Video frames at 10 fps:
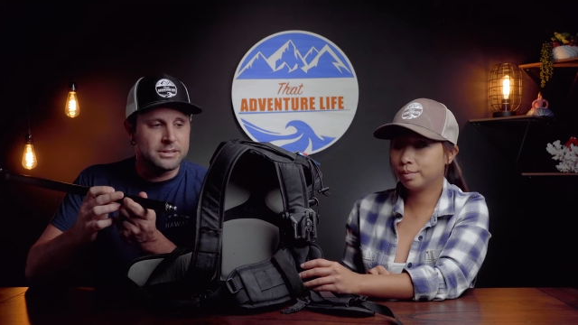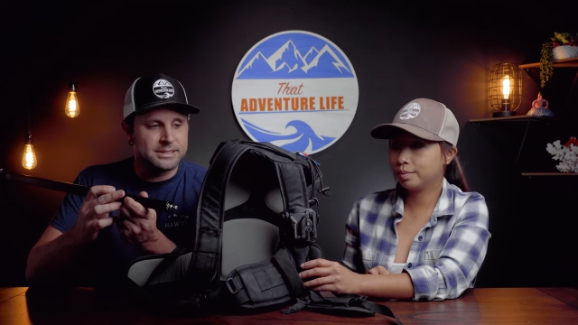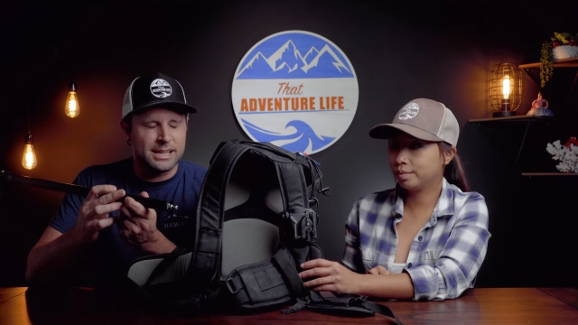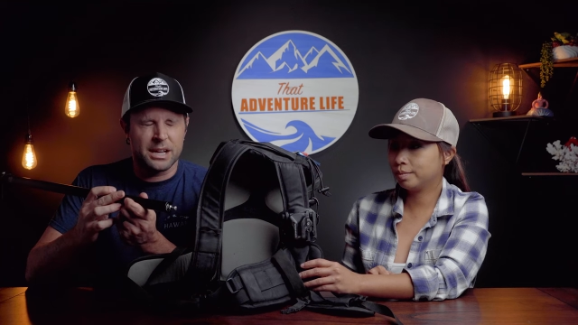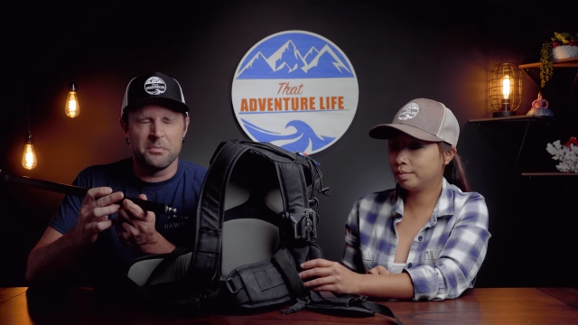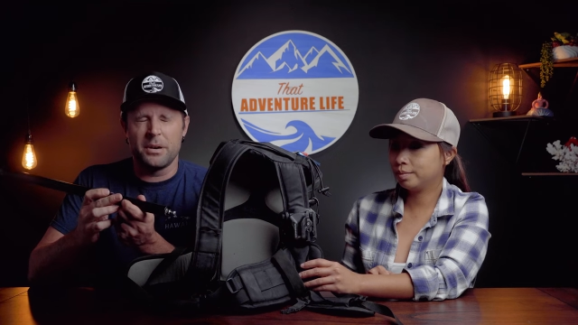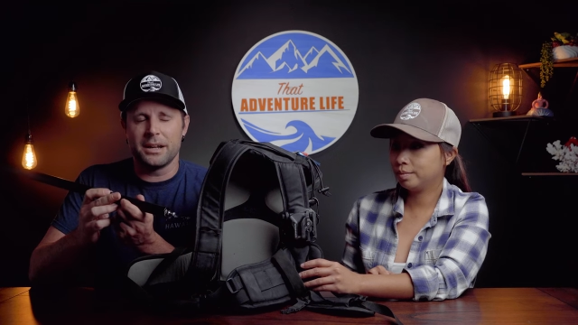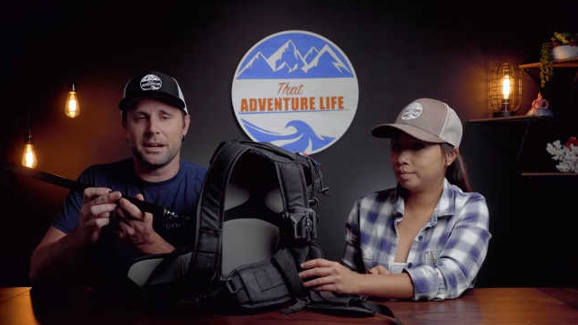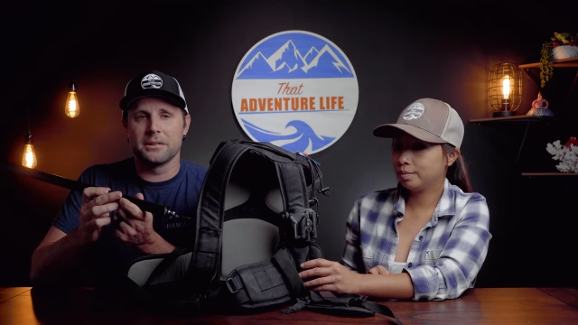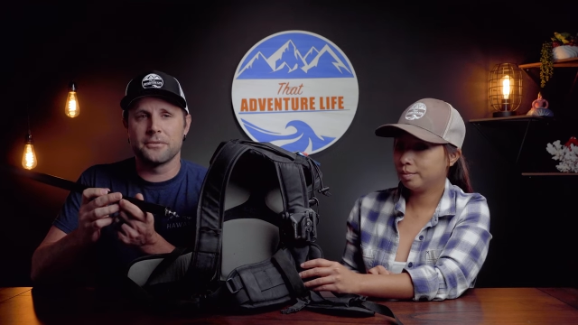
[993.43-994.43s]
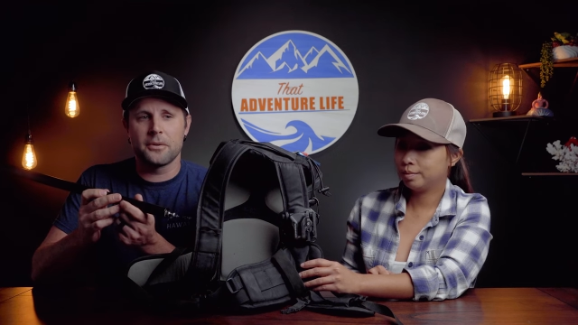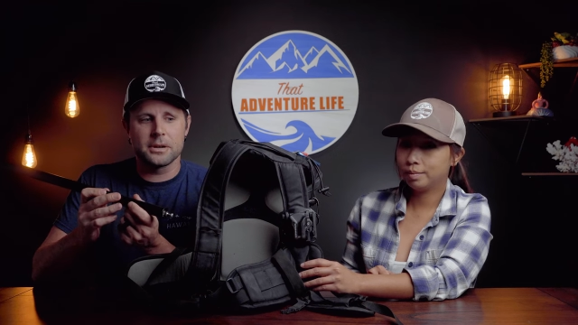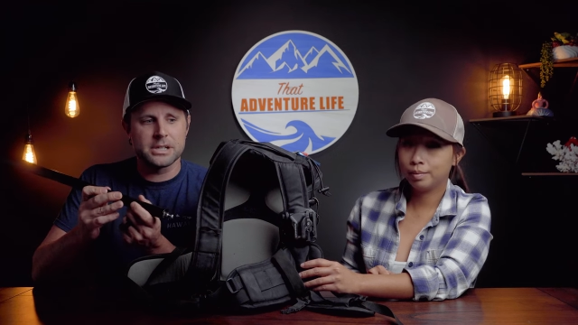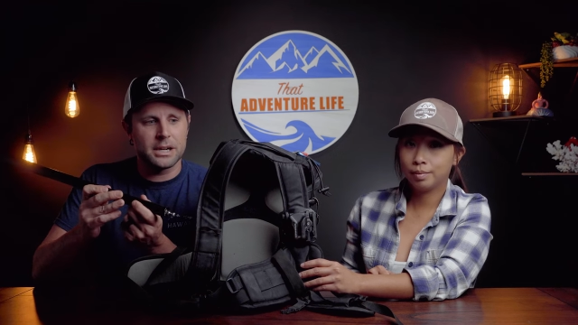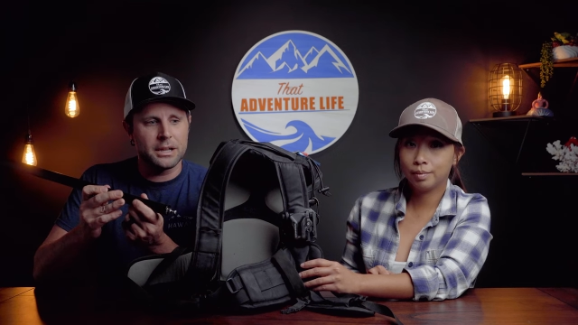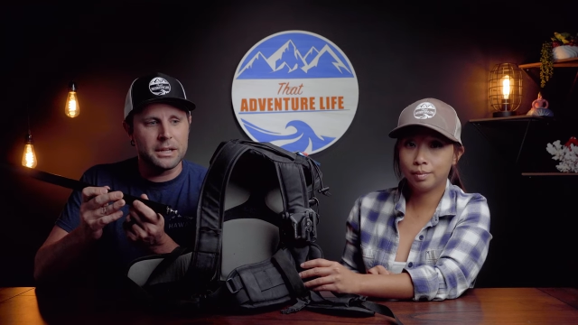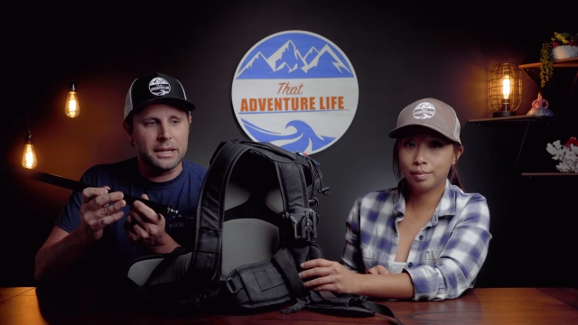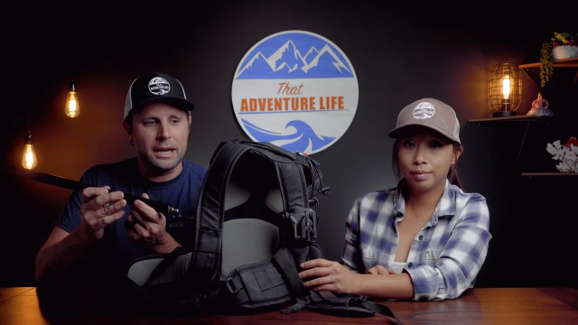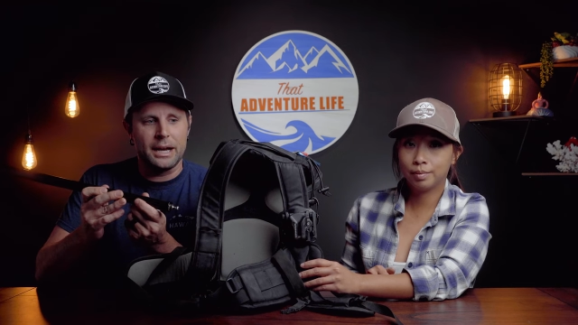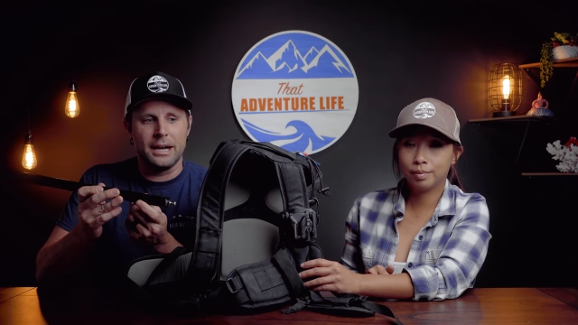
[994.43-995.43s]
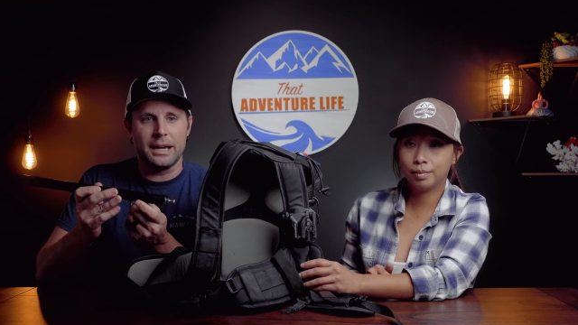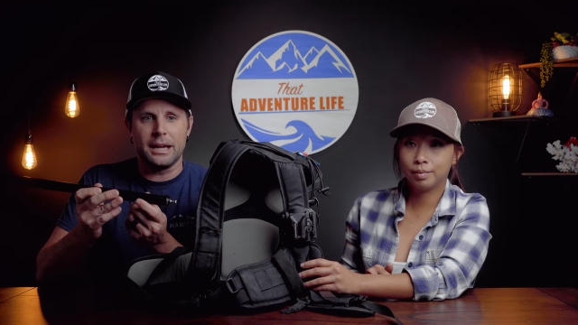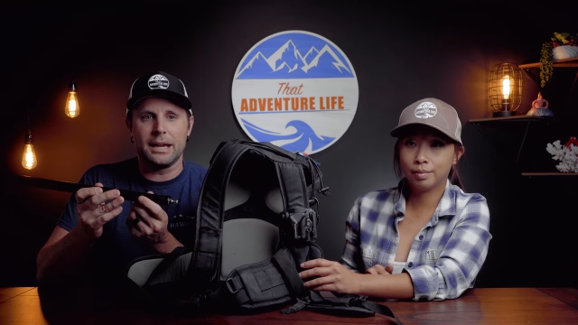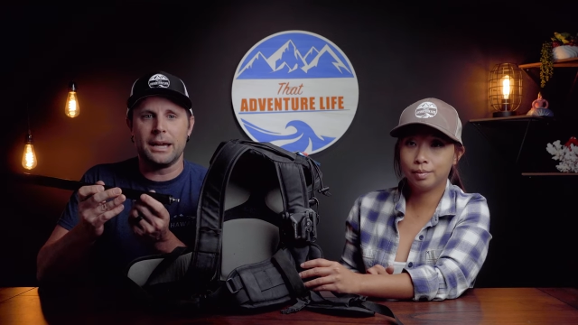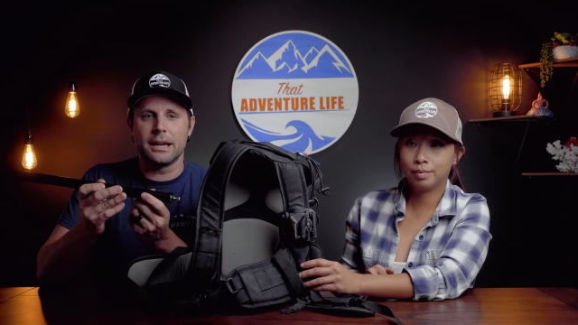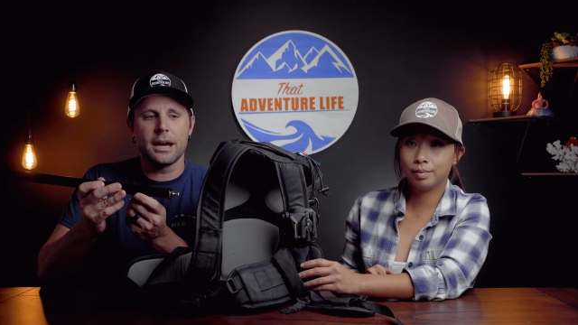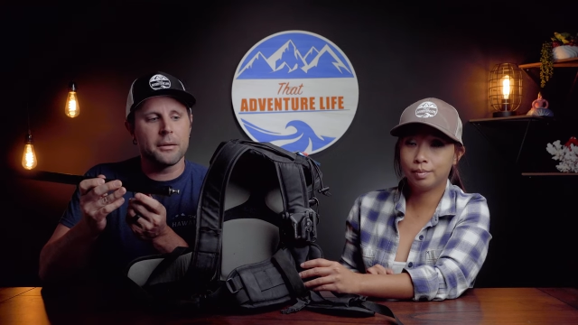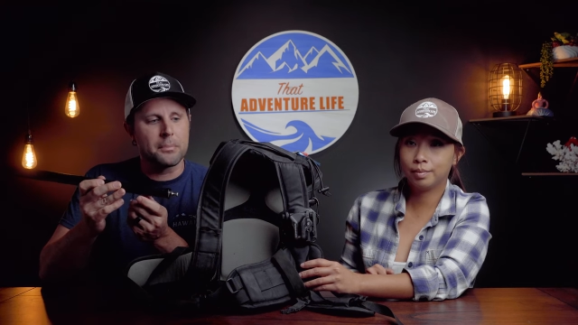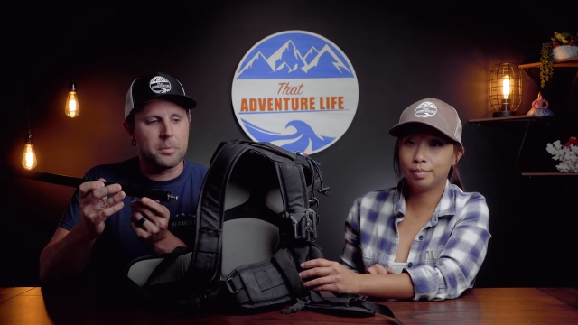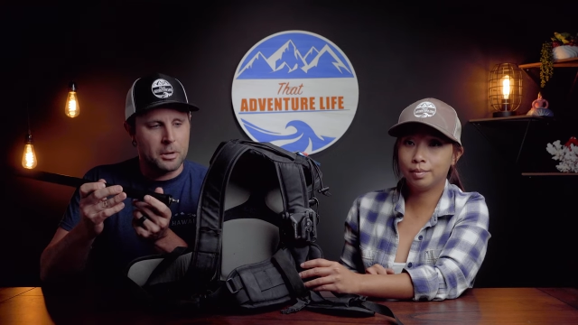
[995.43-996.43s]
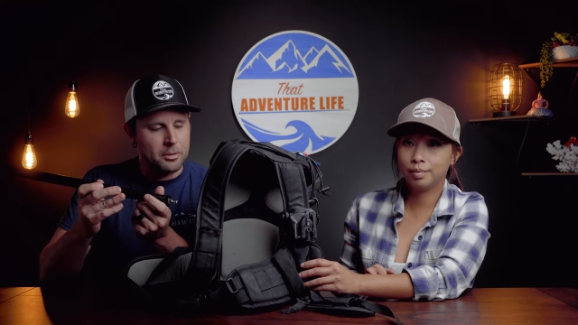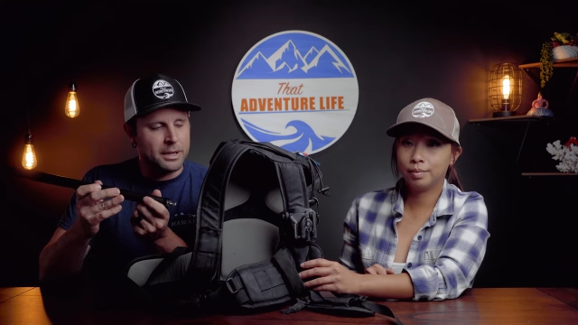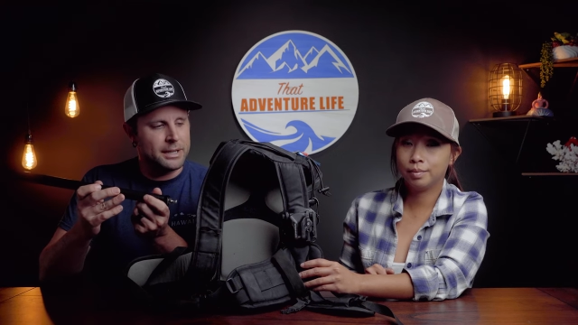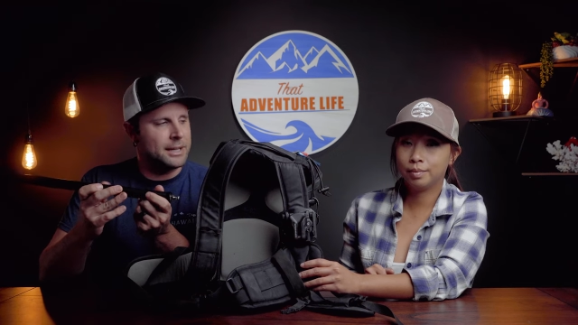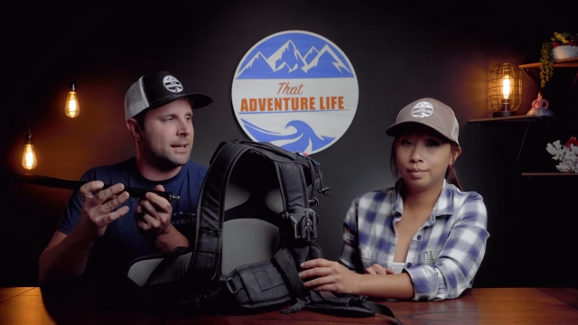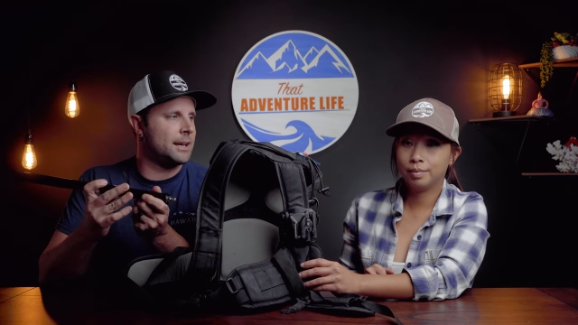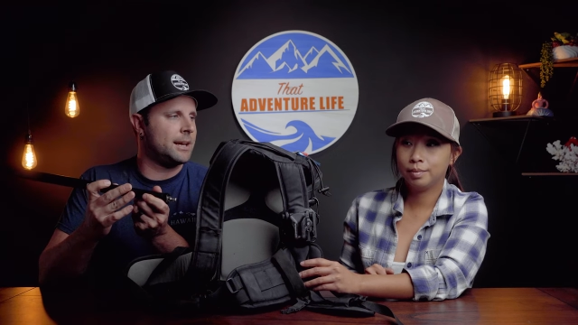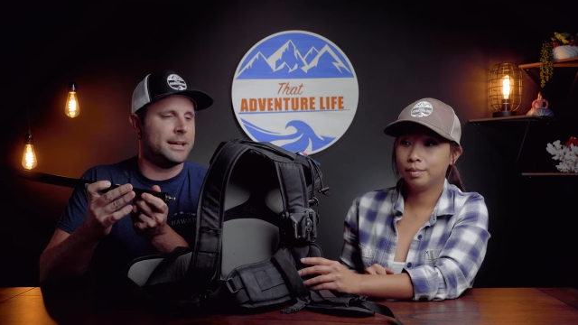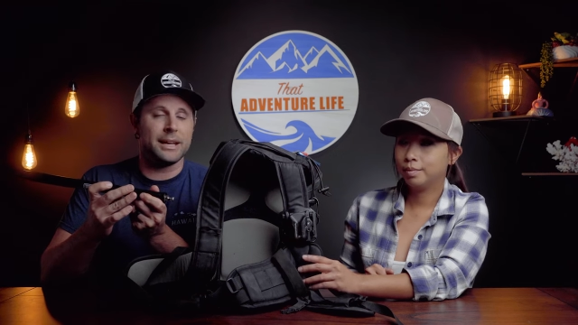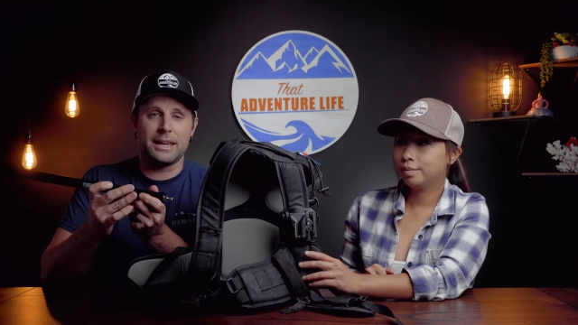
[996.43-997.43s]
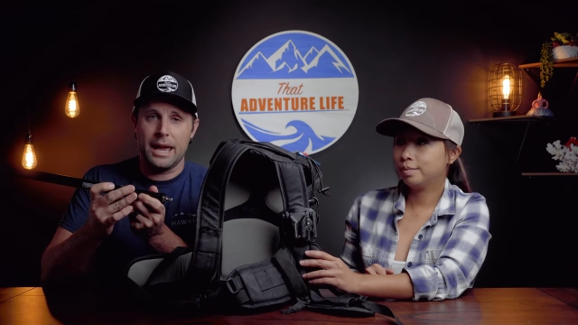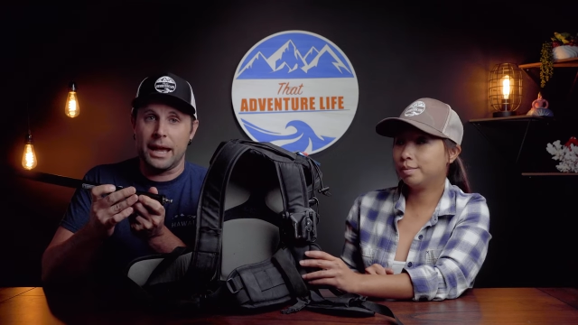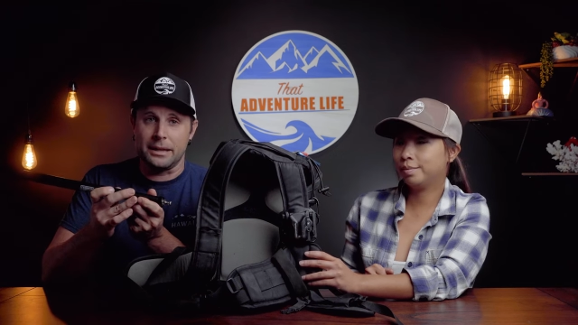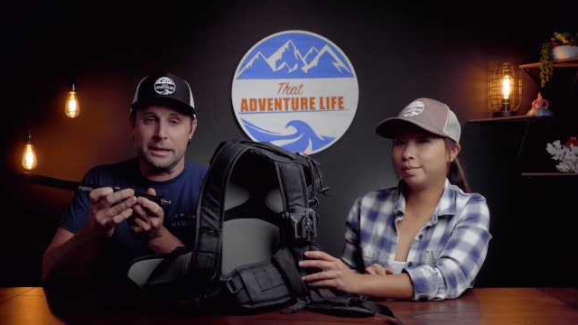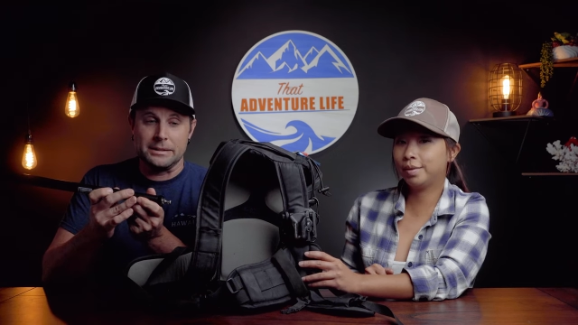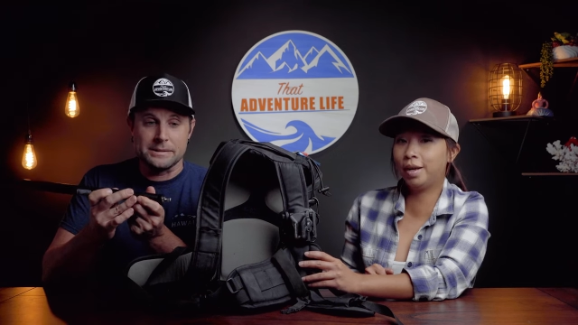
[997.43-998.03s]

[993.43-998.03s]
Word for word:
Speaker 1: stick, but unfortunately, uh, it got broken in a canyon.